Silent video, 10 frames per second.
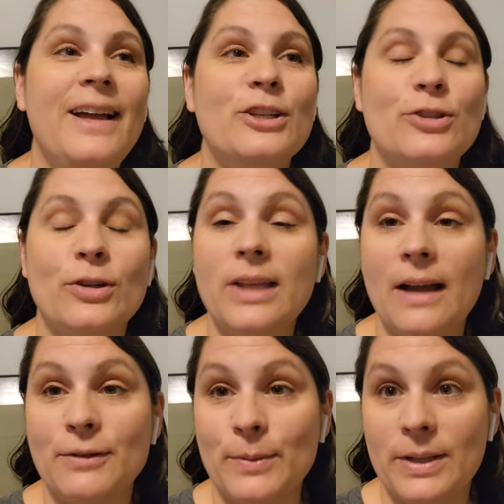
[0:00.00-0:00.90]
shortly
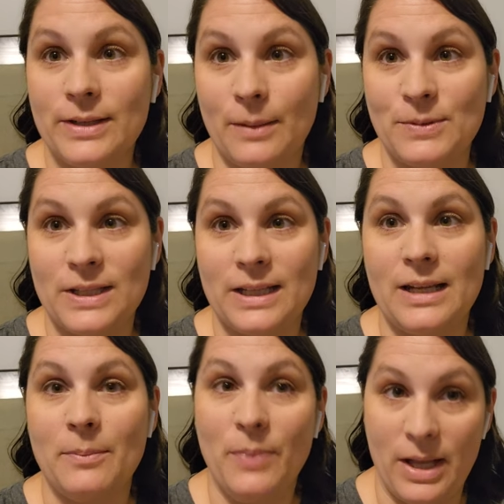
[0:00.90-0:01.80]
after we
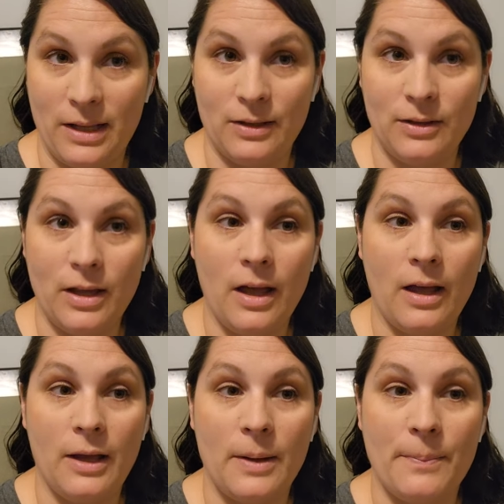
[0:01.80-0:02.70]
adopted Belle,
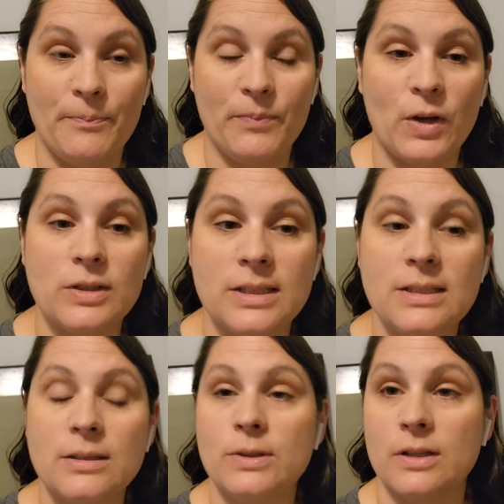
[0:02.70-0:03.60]
um, her
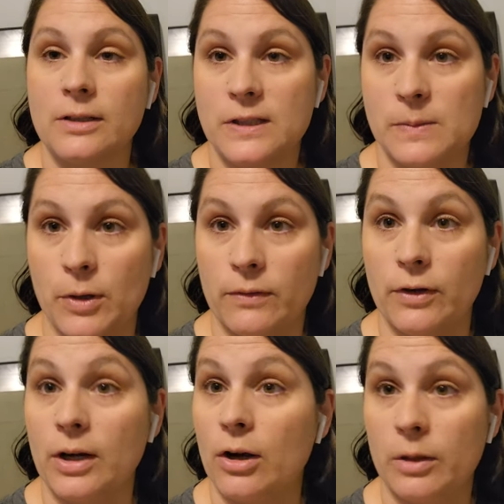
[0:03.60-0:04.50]
sister was already spoken
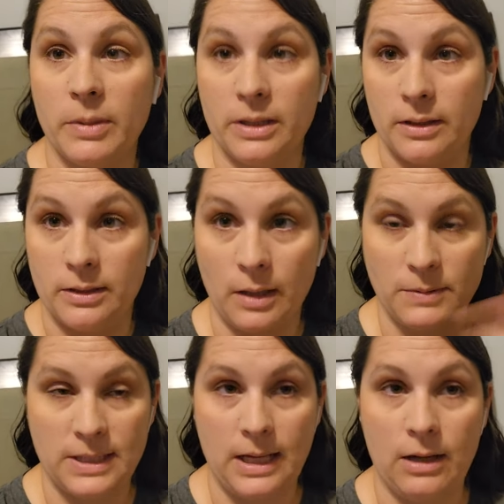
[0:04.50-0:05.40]
for, had already been
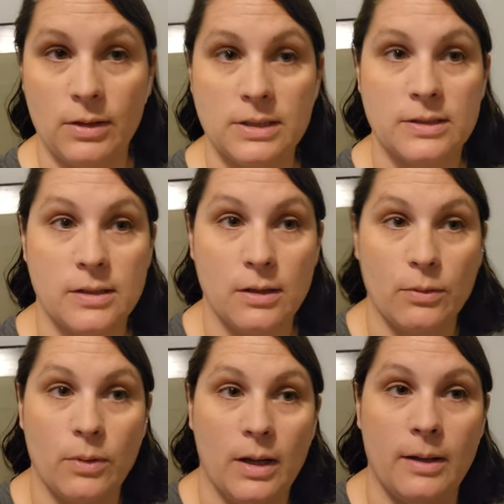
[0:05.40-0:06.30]
adopted out. And
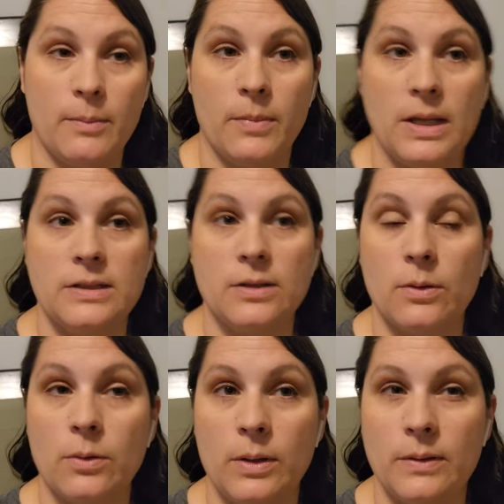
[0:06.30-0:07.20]
so, um, and
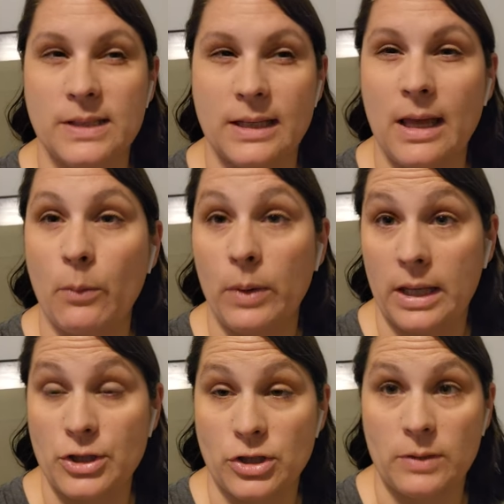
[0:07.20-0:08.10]
so it's like that
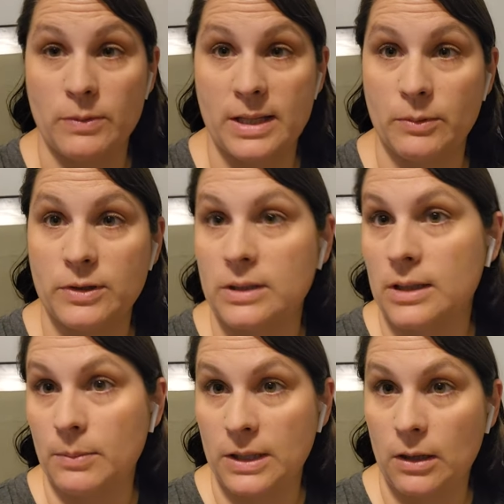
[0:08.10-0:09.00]
weekend she was able to
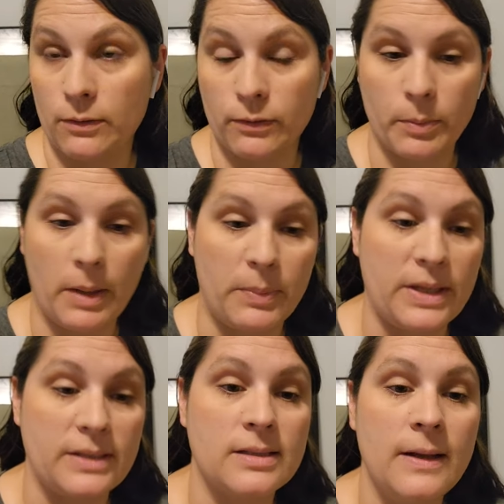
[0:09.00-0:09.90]
adopt out all of her
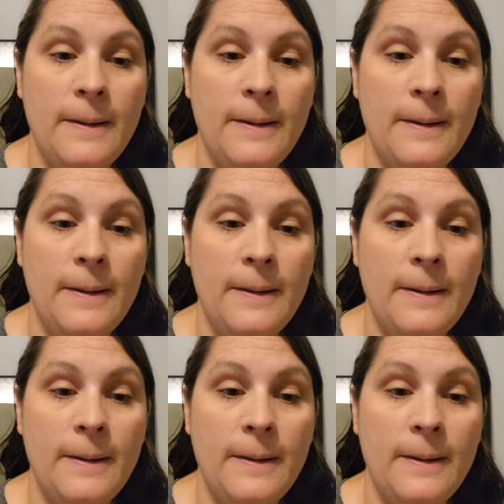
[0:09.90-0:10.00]
puppies.